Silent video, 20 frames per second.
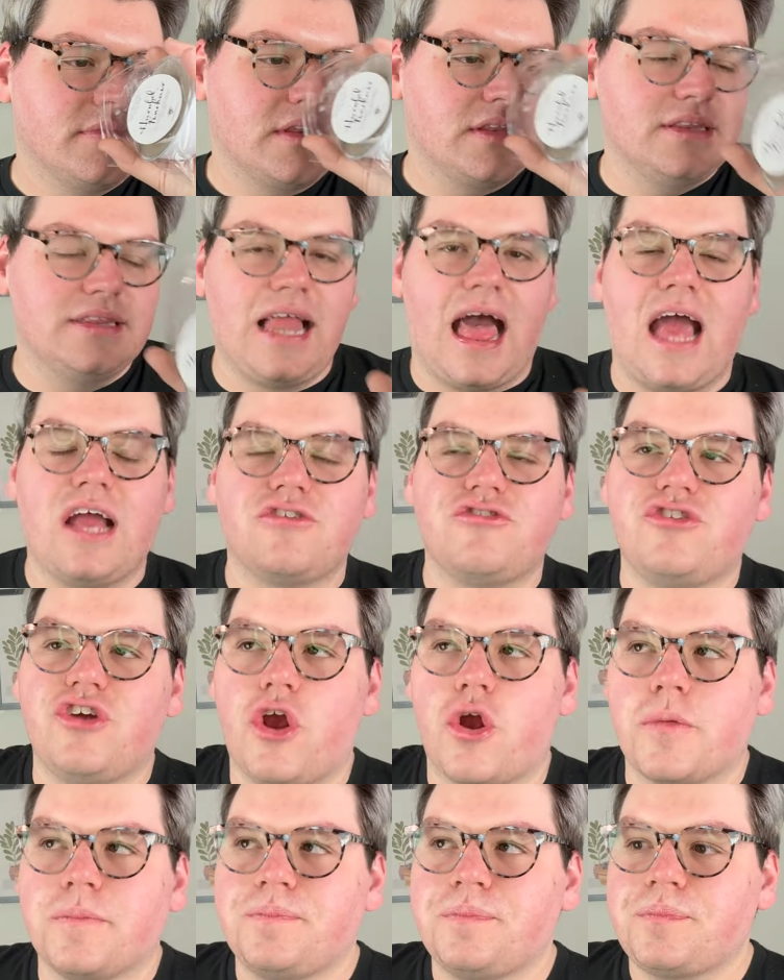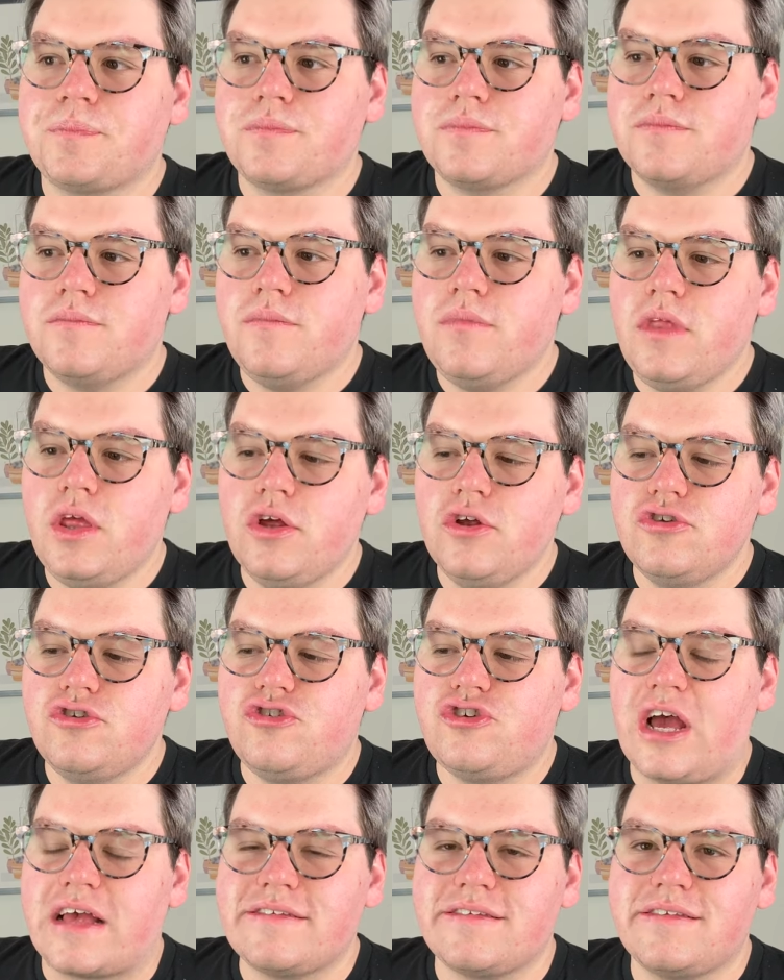last year?
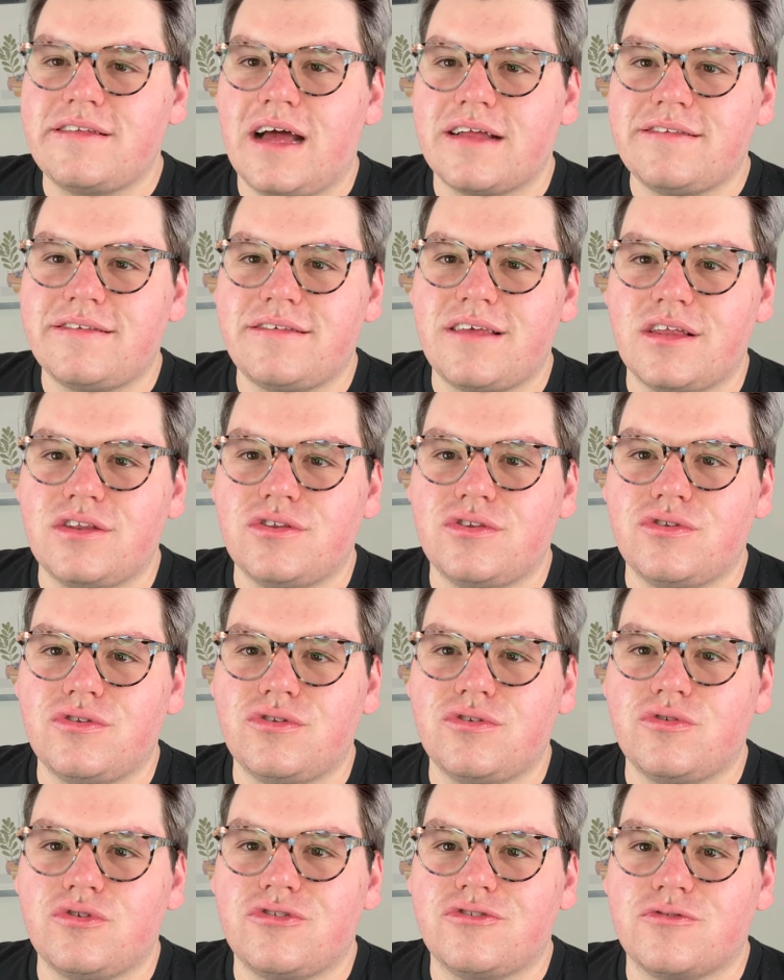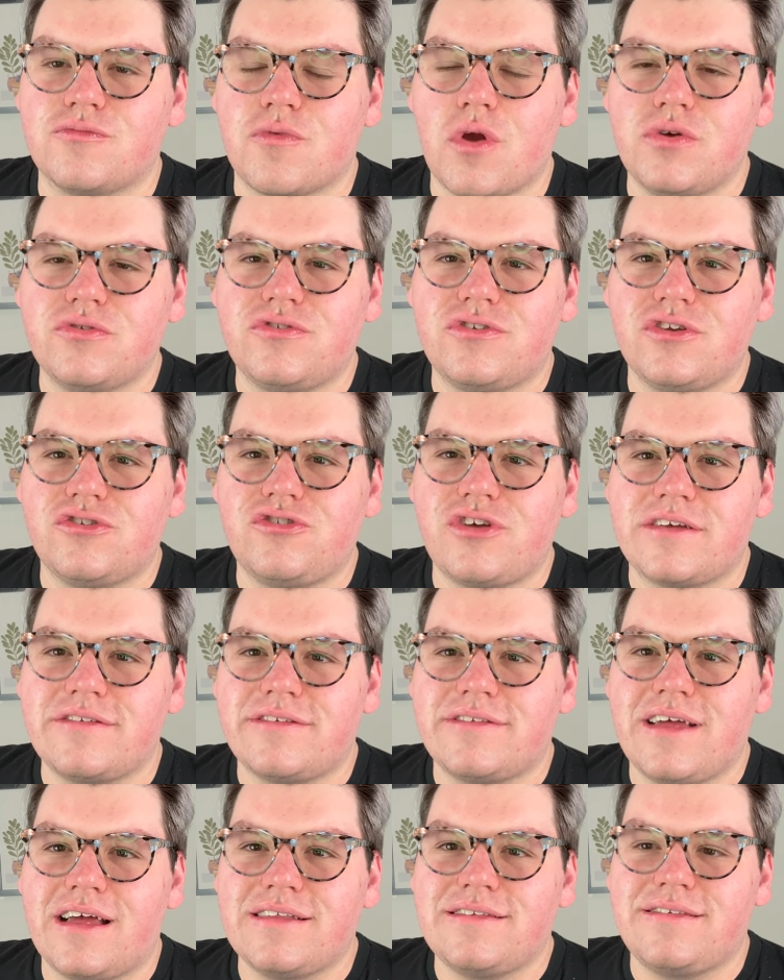Chestnuts and roasted
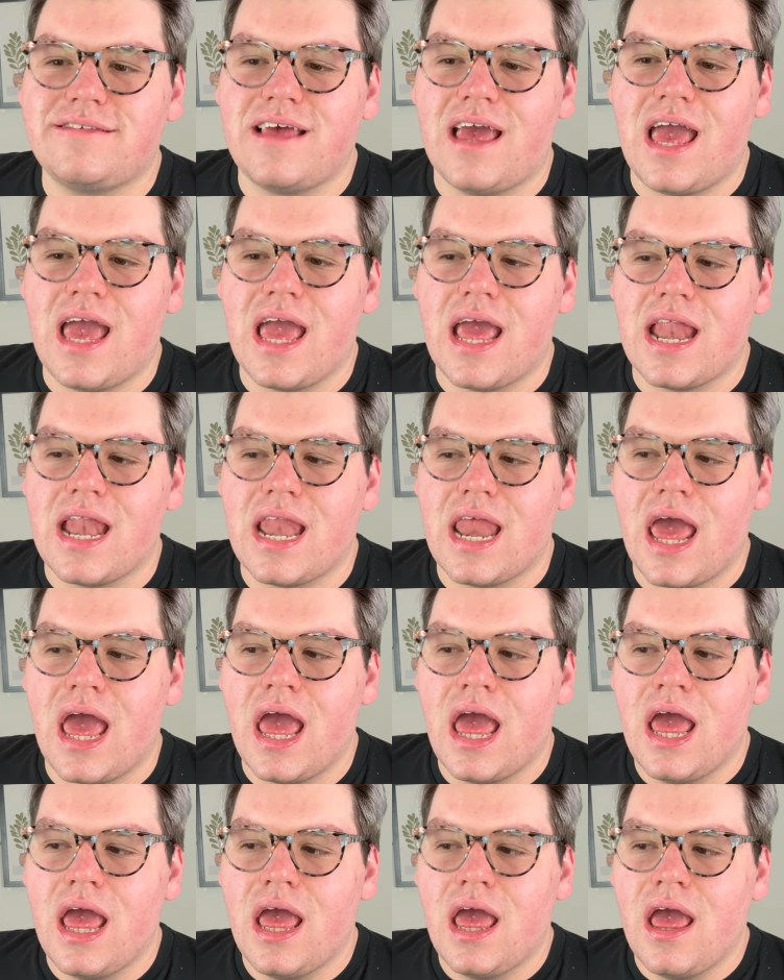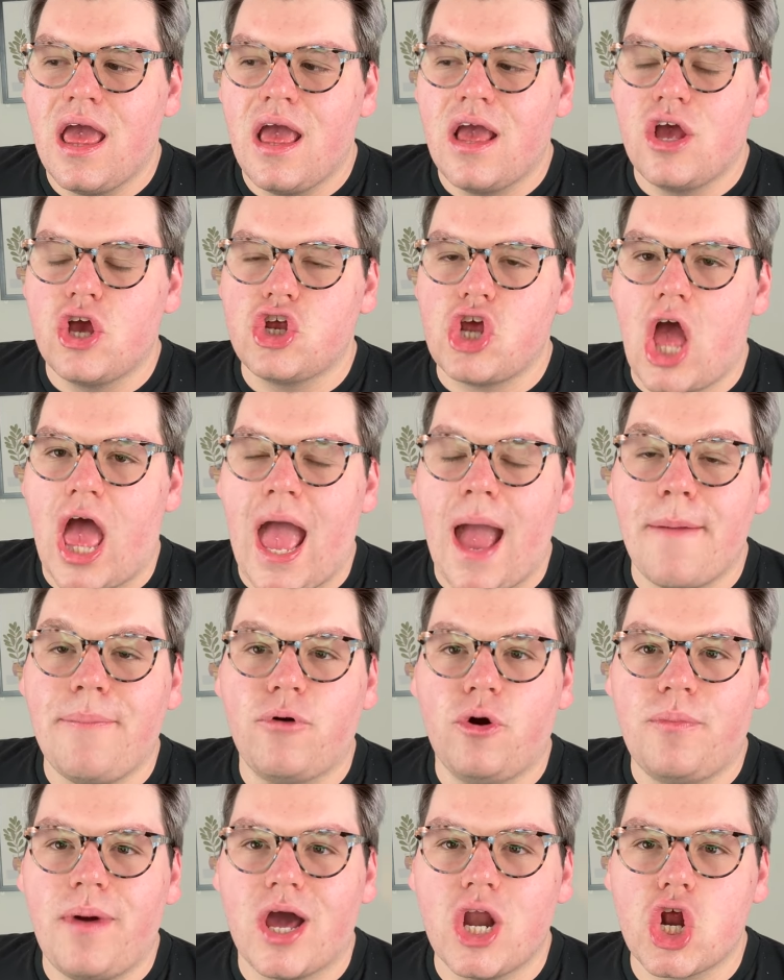chestnuts and
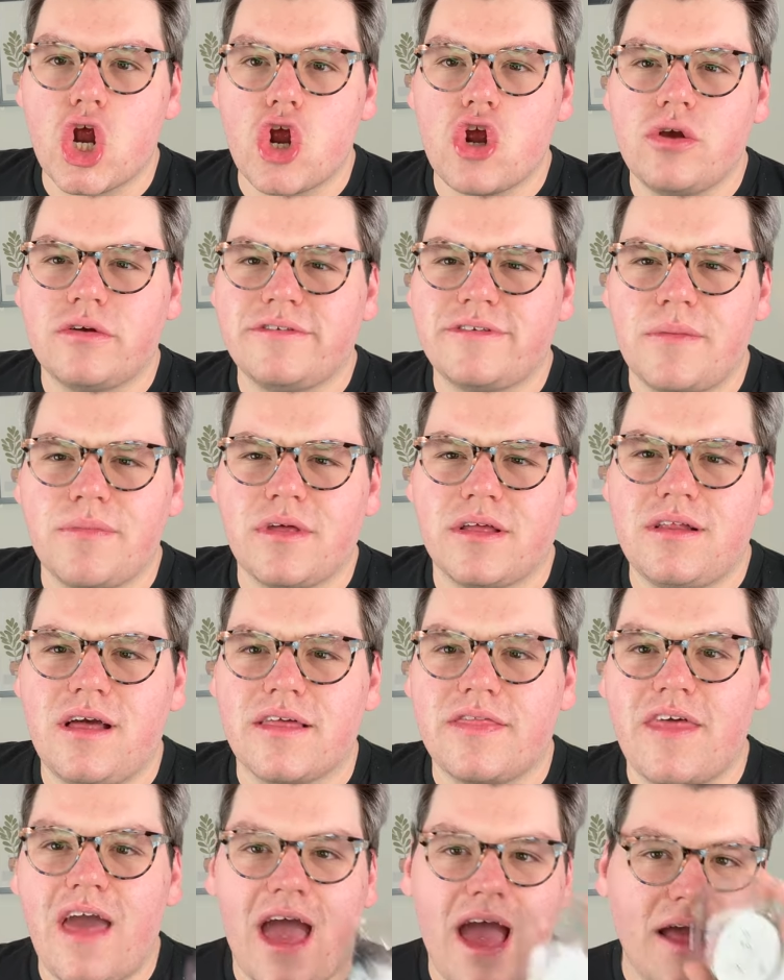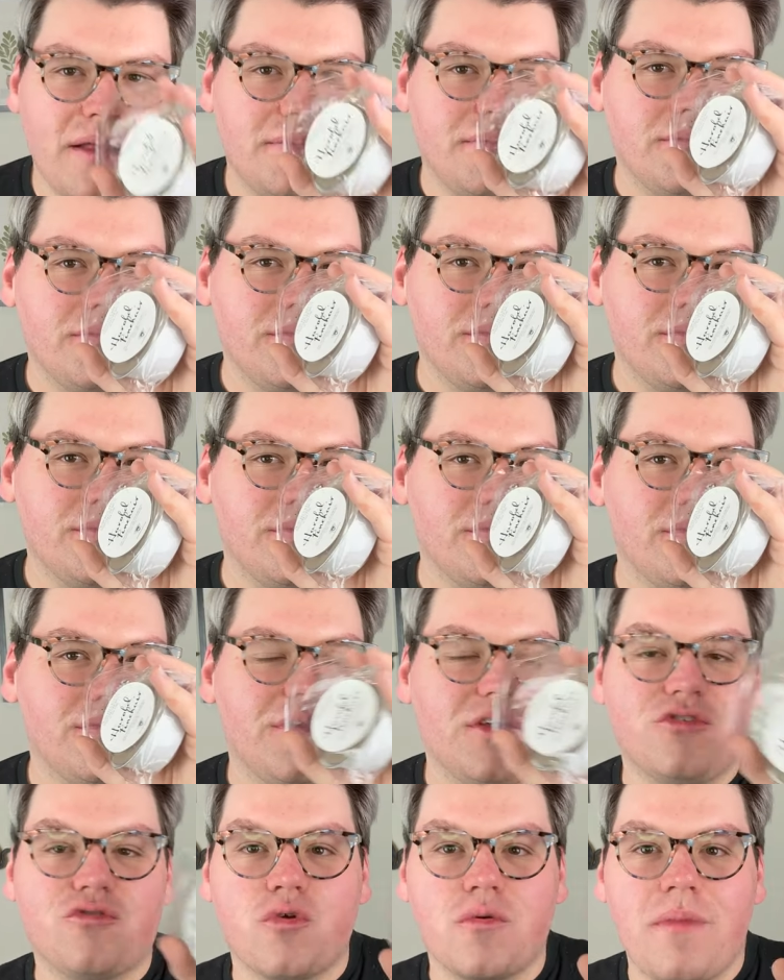apple butter, something like that.
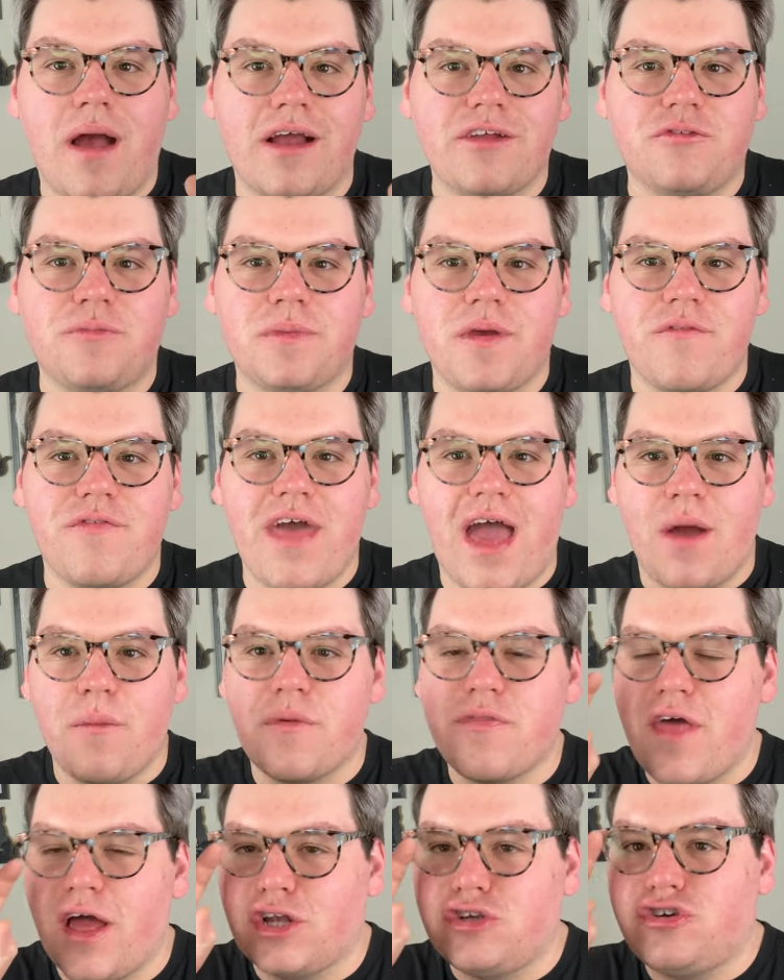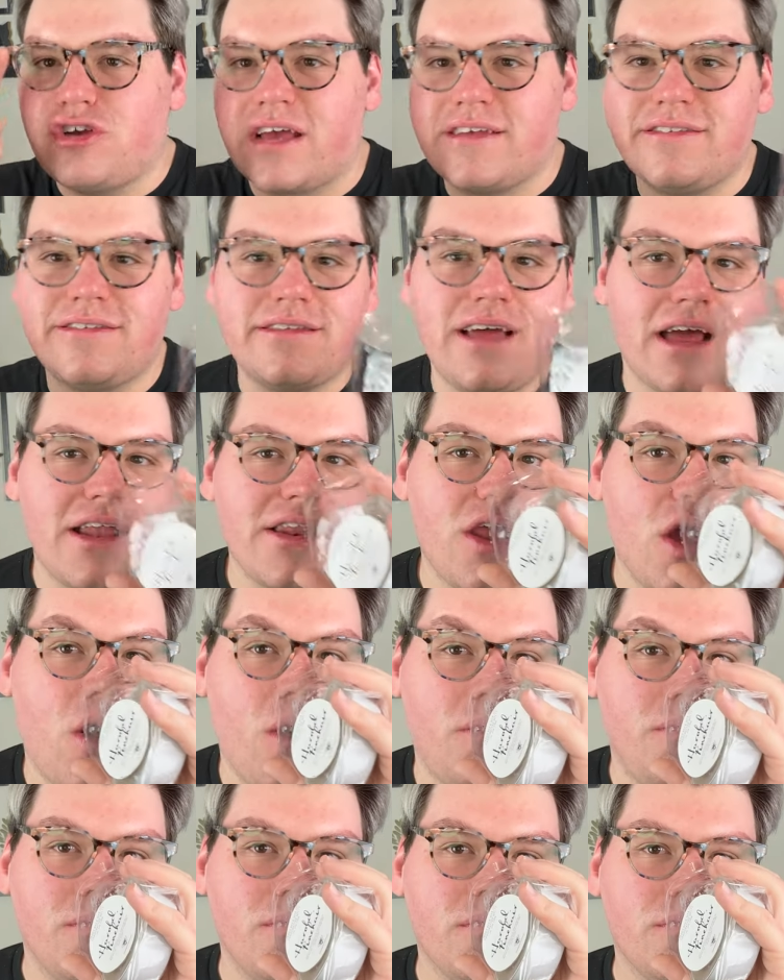This reminds me of that with that chestnut
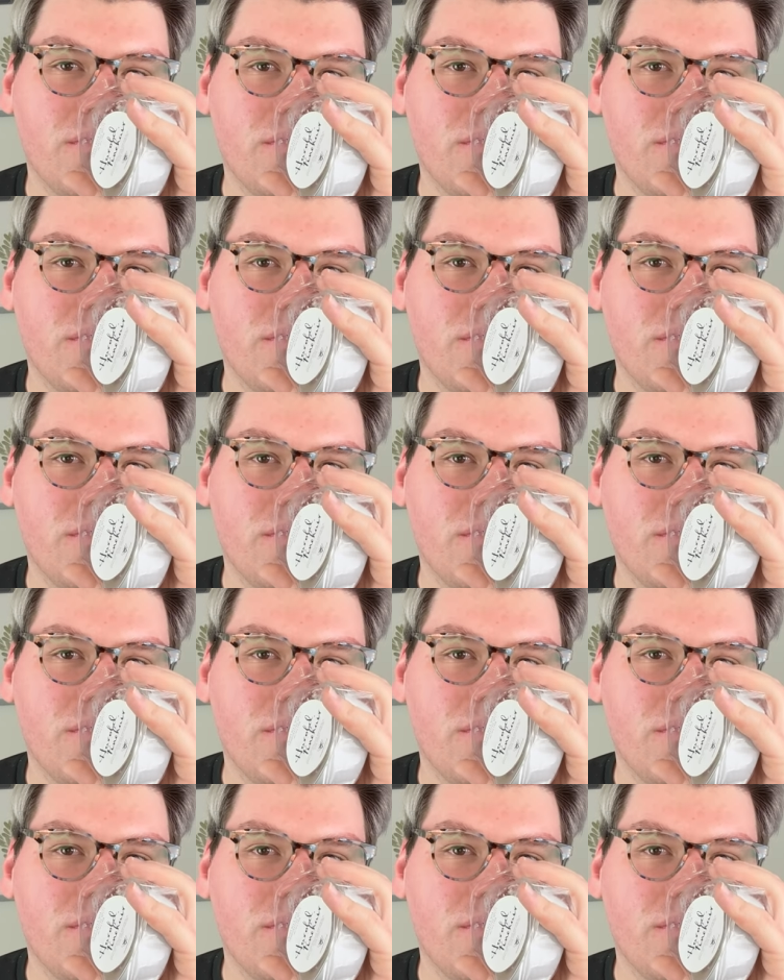note.